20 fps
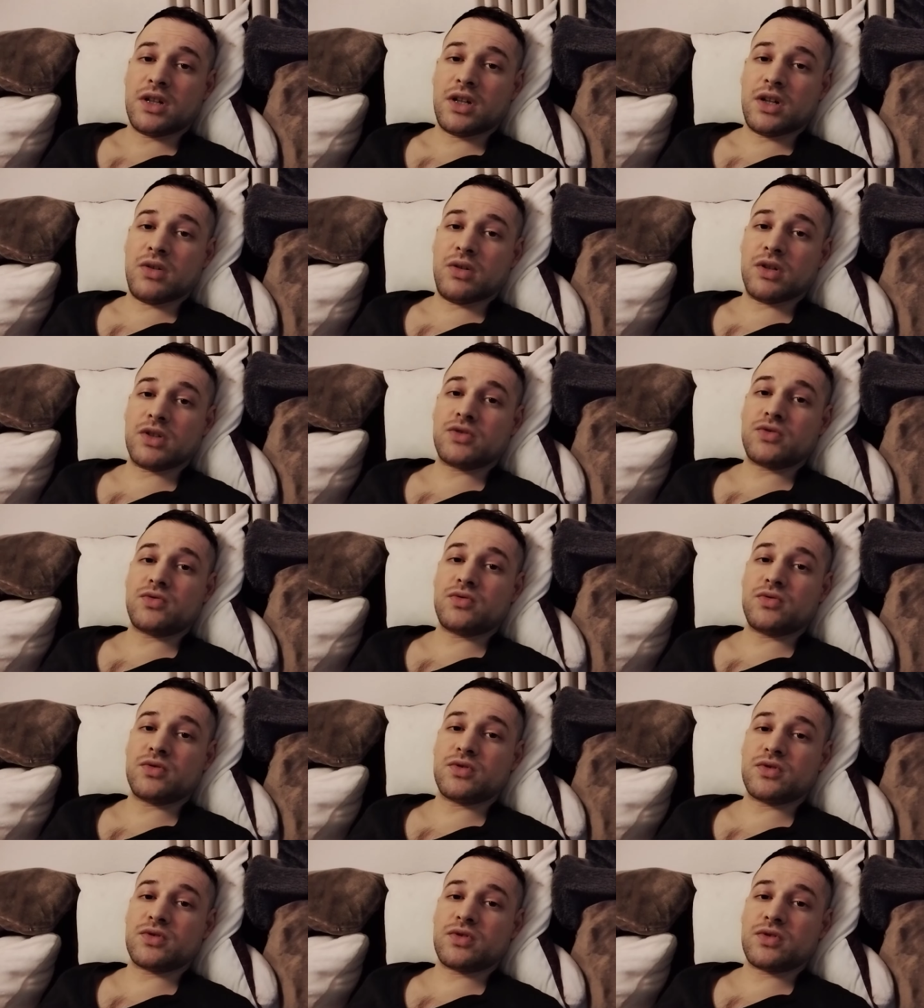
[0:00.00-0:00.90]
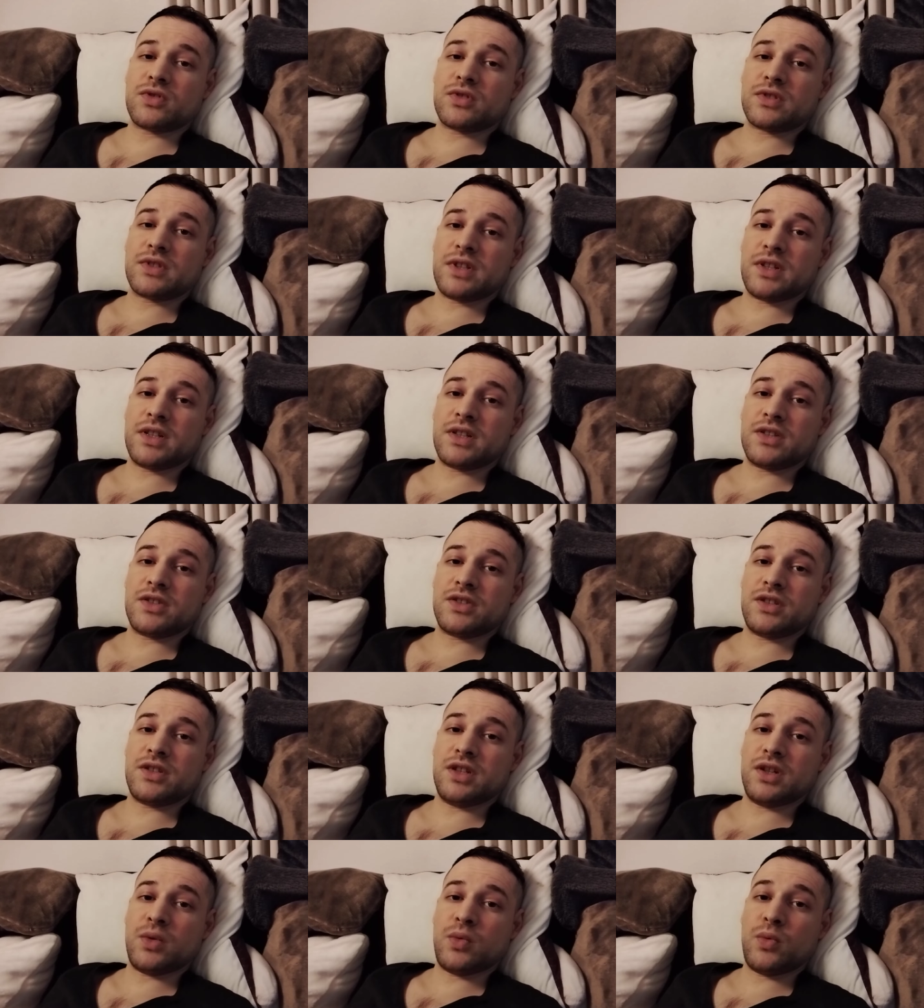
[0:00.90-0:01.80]
our true source
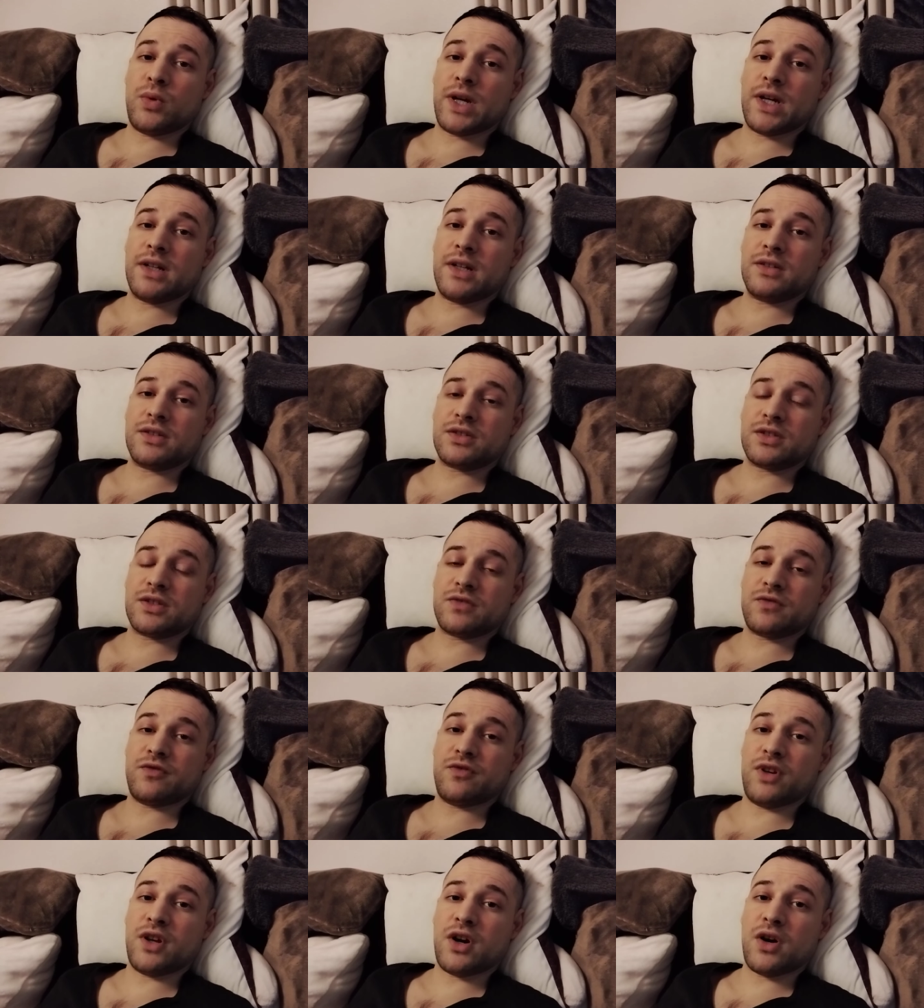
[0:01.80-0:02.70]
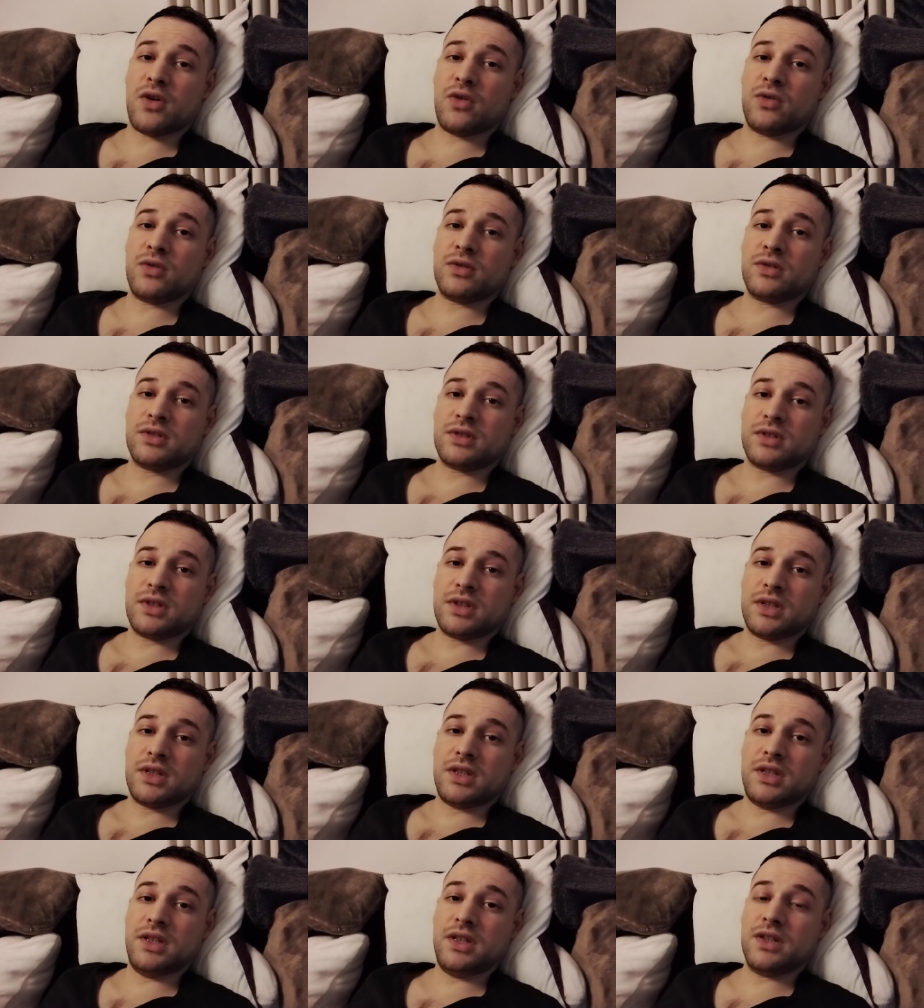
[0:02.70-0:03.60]
energy awareness flow
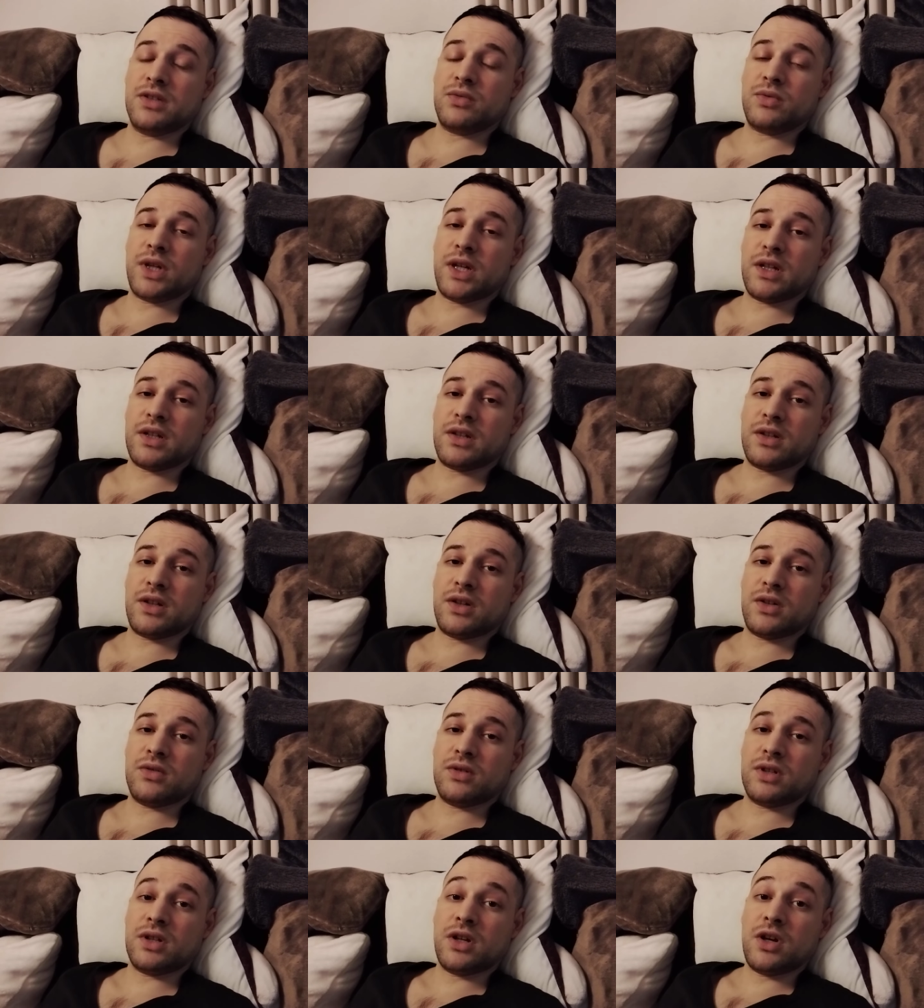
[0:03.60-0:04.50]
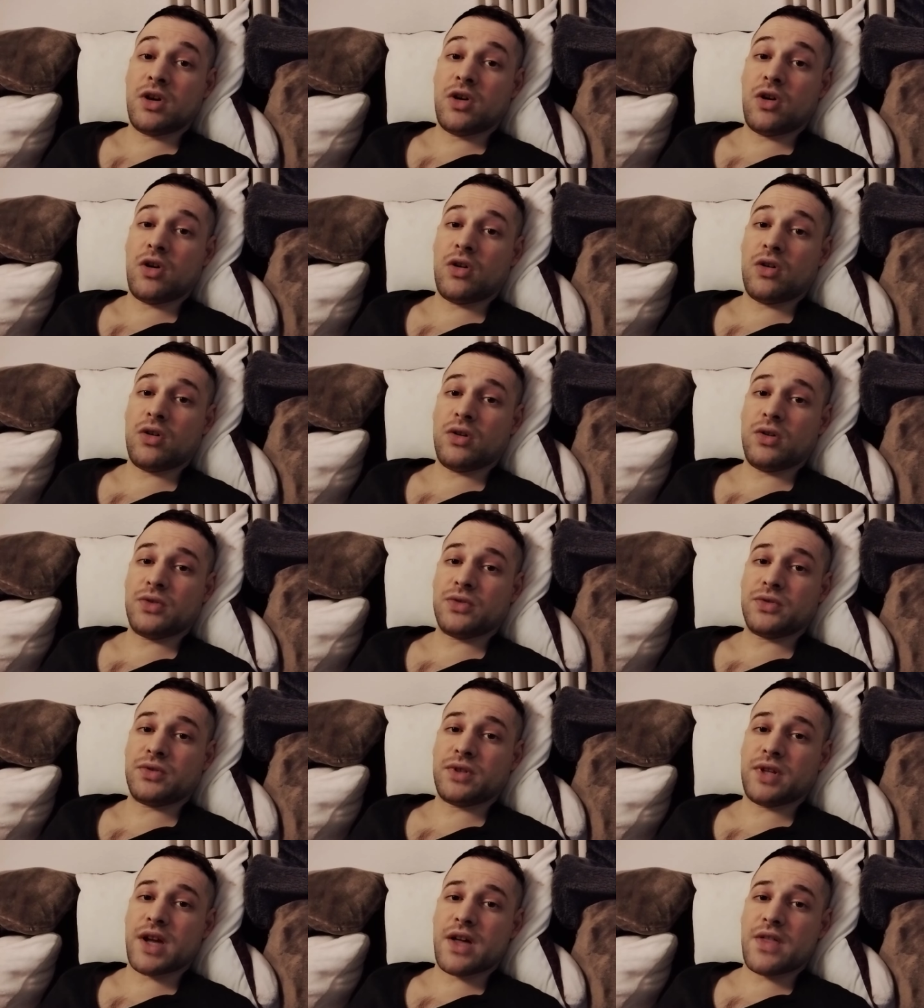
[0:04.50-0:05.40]
here right now, all
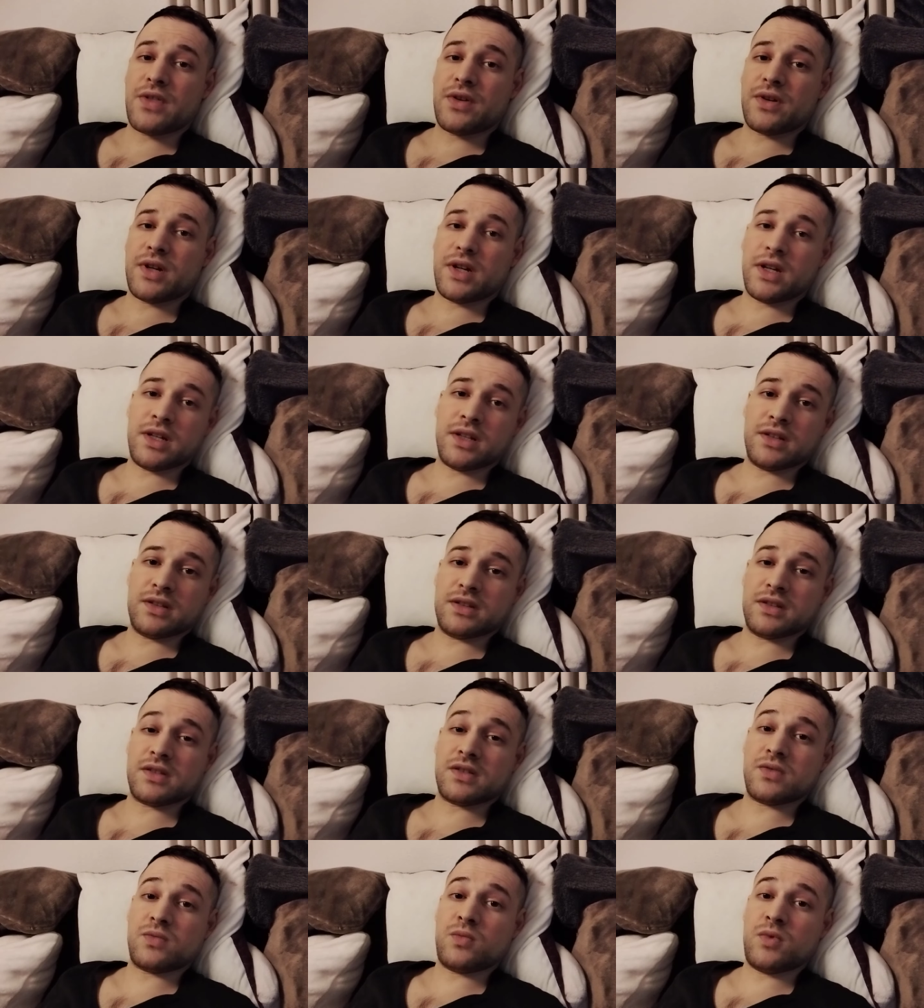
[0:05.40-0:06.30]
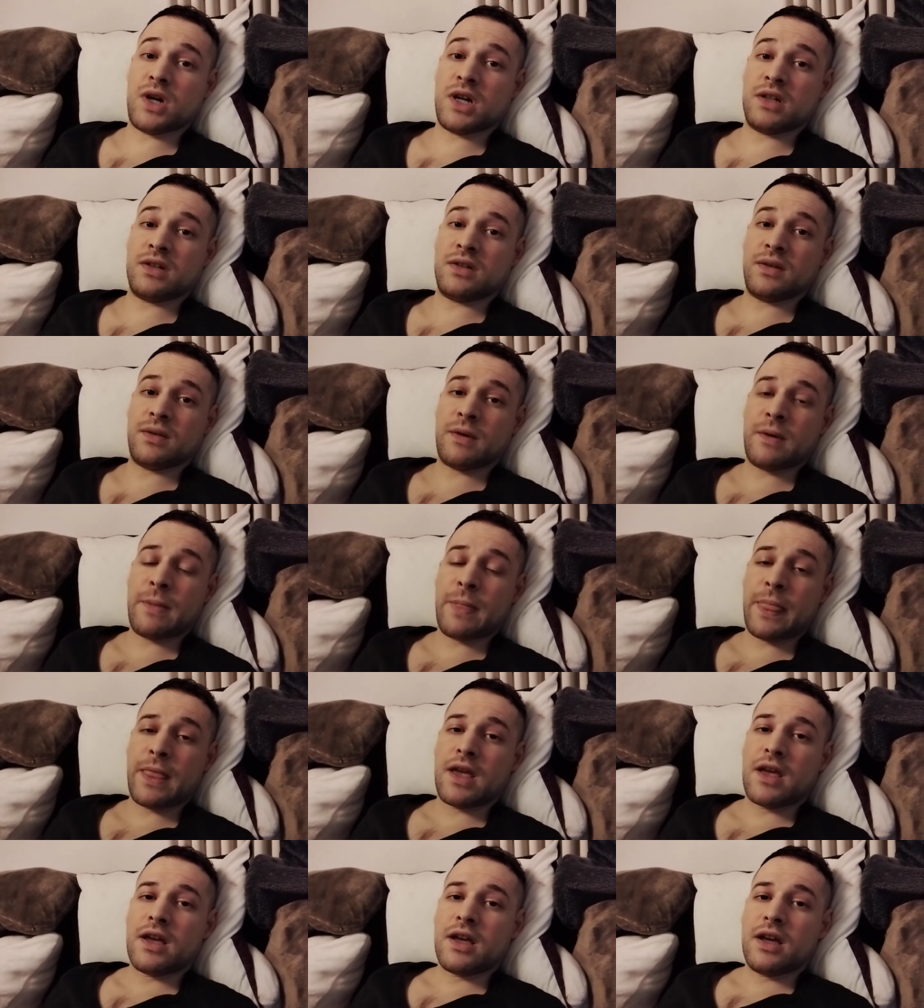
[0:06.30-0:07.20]
together and as one.
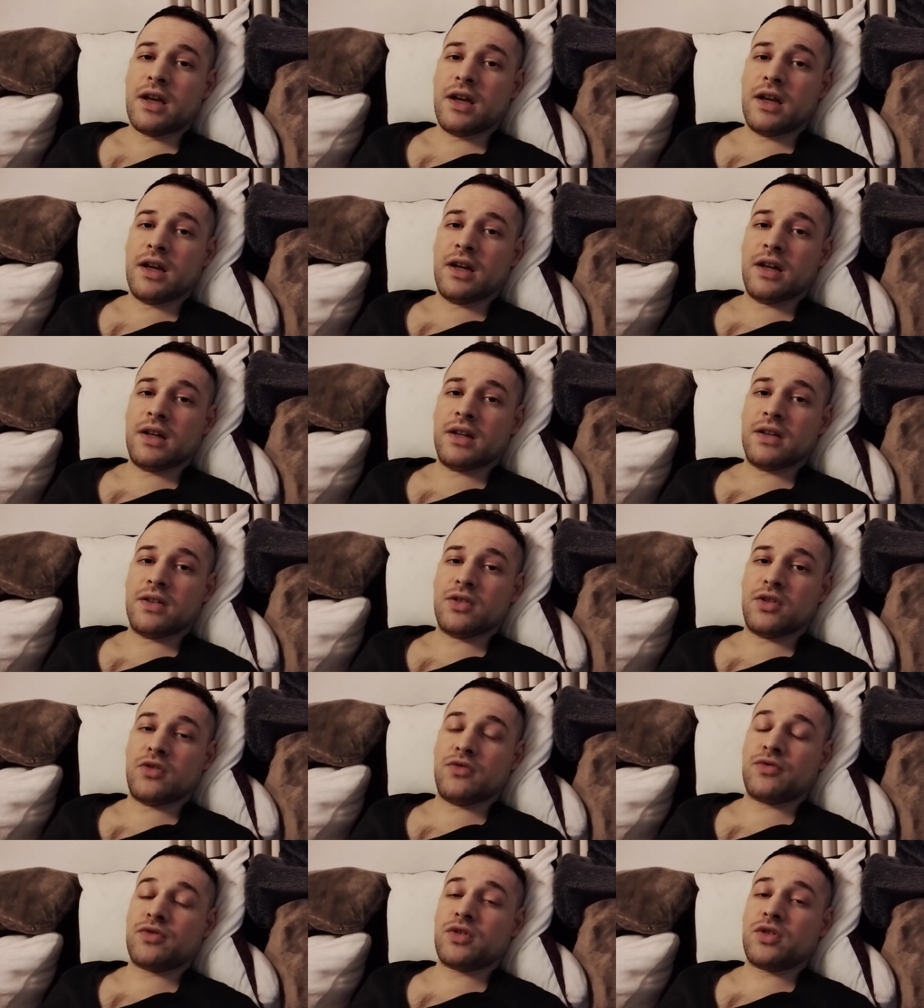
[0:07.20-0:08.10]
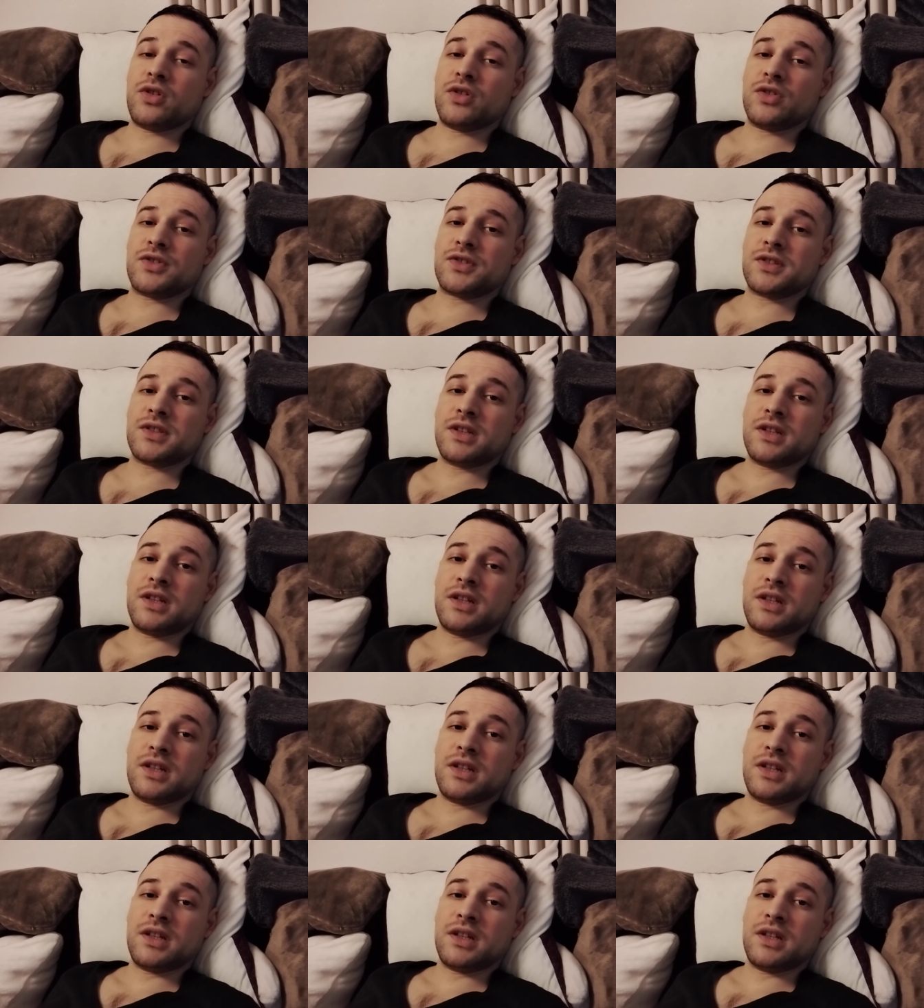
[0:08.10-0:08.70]
And of course,